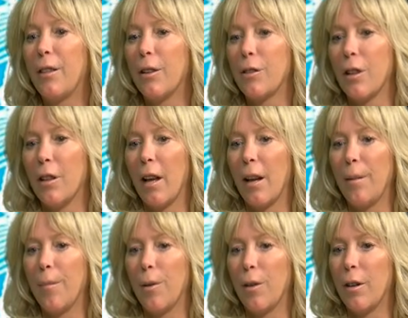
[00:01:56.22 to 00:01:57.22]
there's a lot
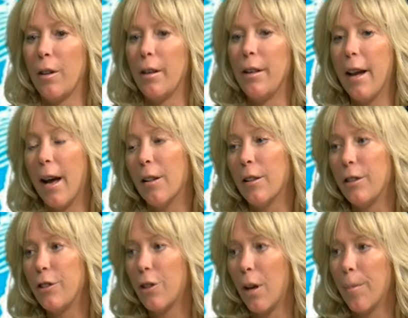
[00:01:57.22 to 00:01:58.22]
more
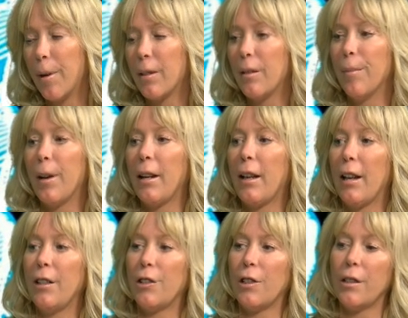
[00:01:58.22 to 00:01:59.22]
knowledge about the
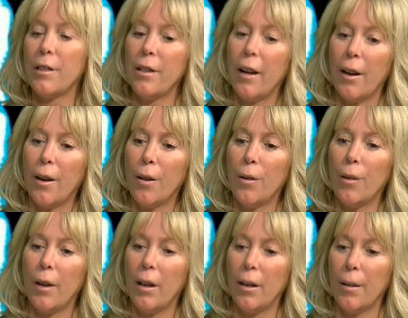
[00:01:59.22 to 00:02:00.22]
medications now,
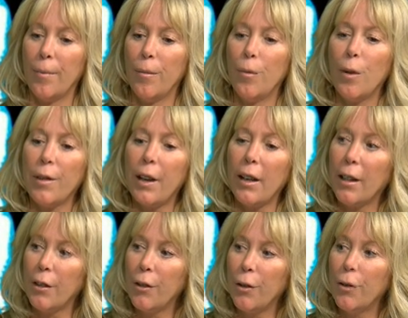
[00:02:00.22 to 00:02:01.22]
um, what they
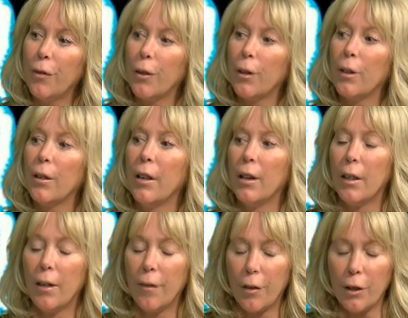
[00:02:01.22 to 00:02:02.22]
can do for,
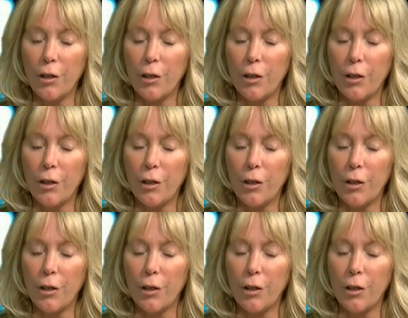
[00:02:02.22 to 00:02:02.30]
for